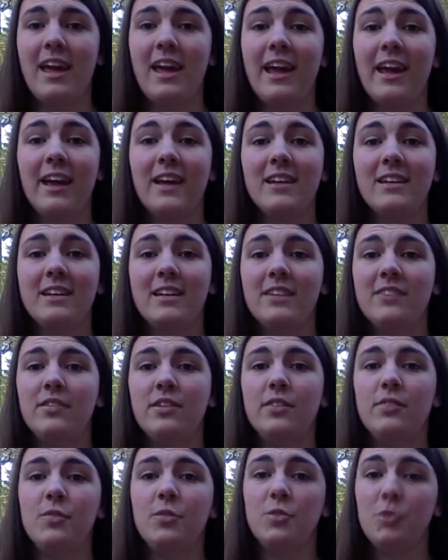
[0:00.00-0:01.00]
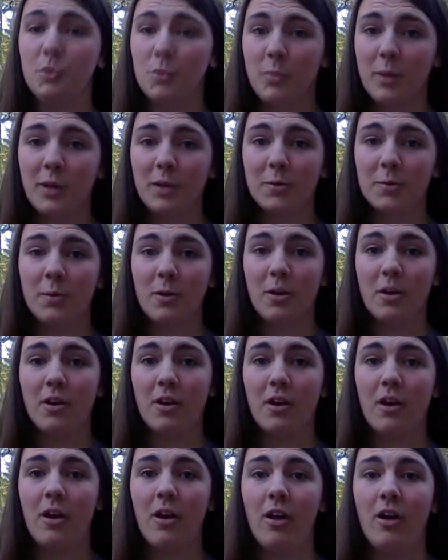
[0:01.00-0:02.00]
And even if you do make a wrong
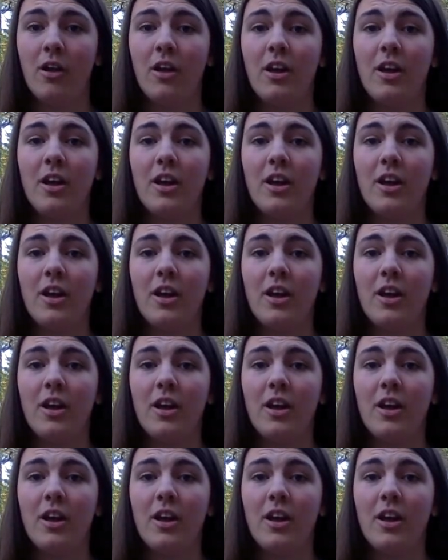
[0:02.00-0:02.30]
call,